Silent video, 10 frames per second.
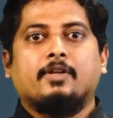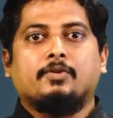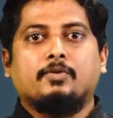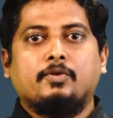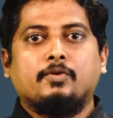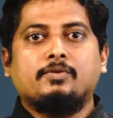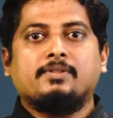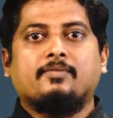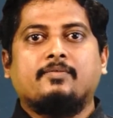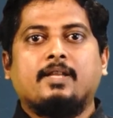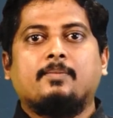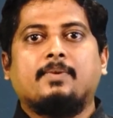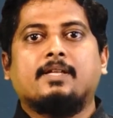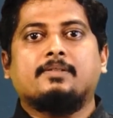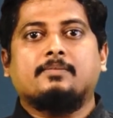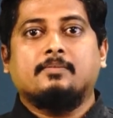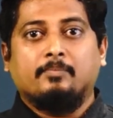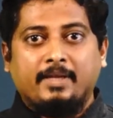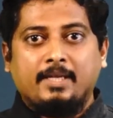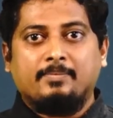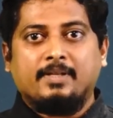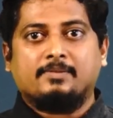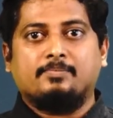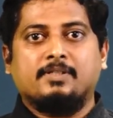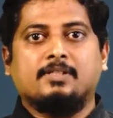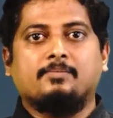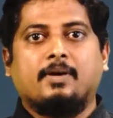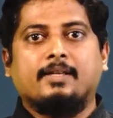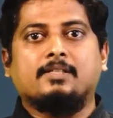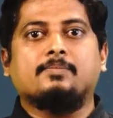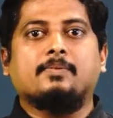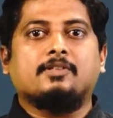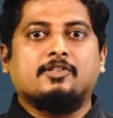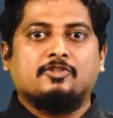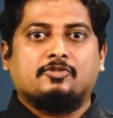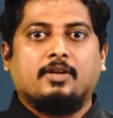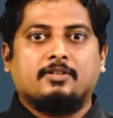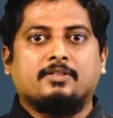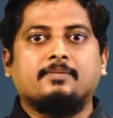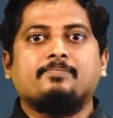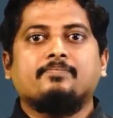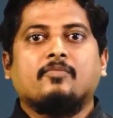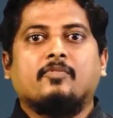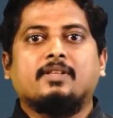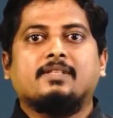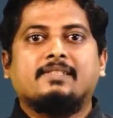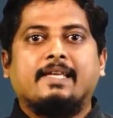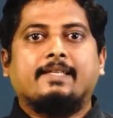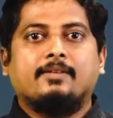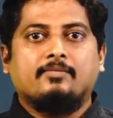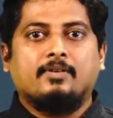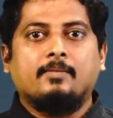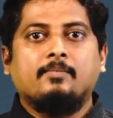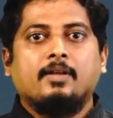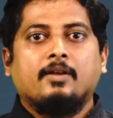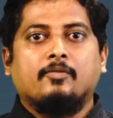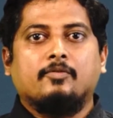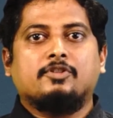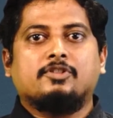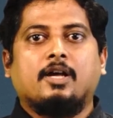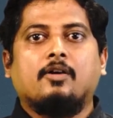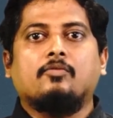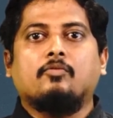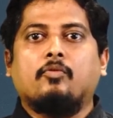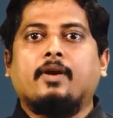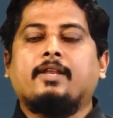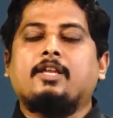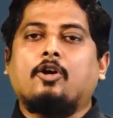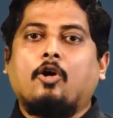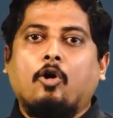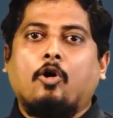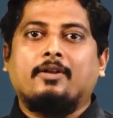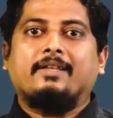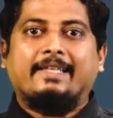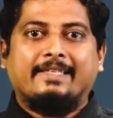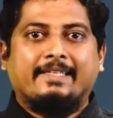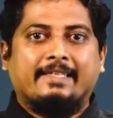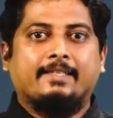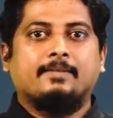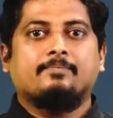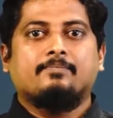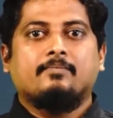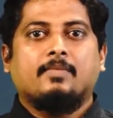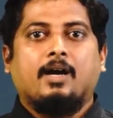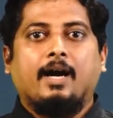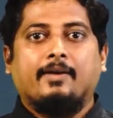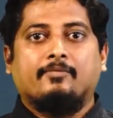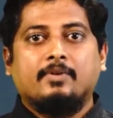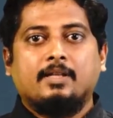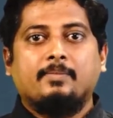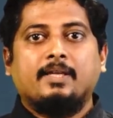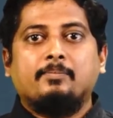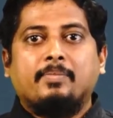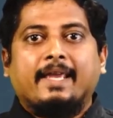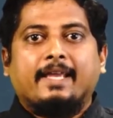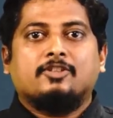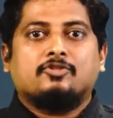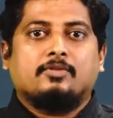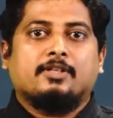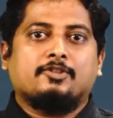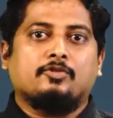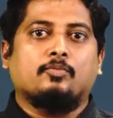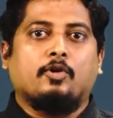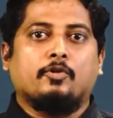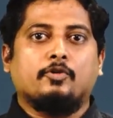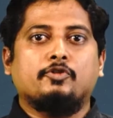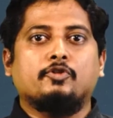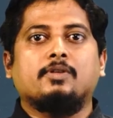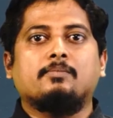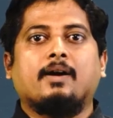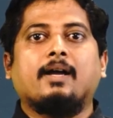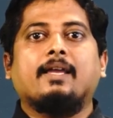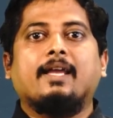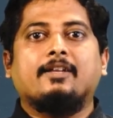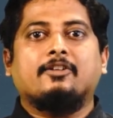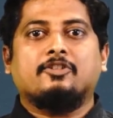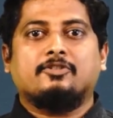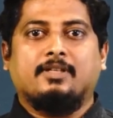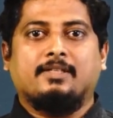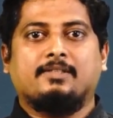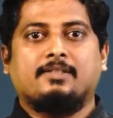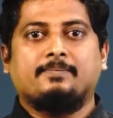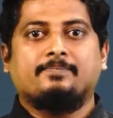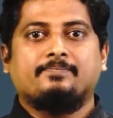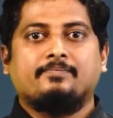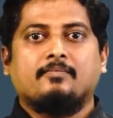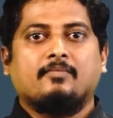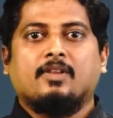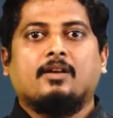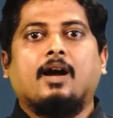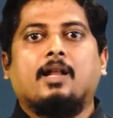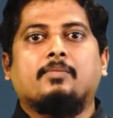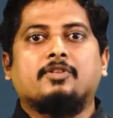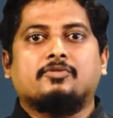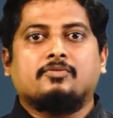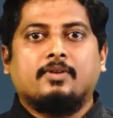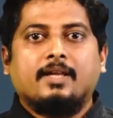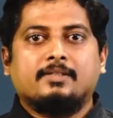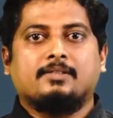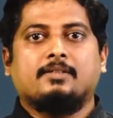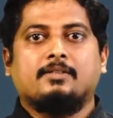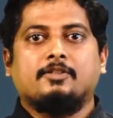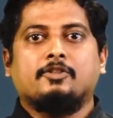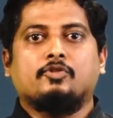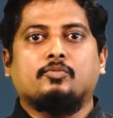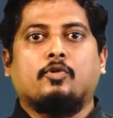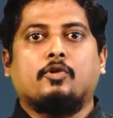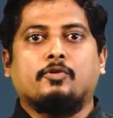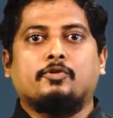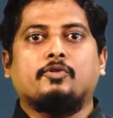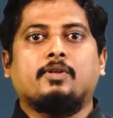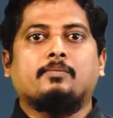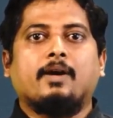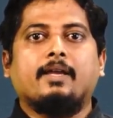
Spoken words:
To use the will plus be plus present participle construction with a stative verb would sound very odd indeed. I will be being stressed tomorrow during my English test. I'll be stressed tomorrow during my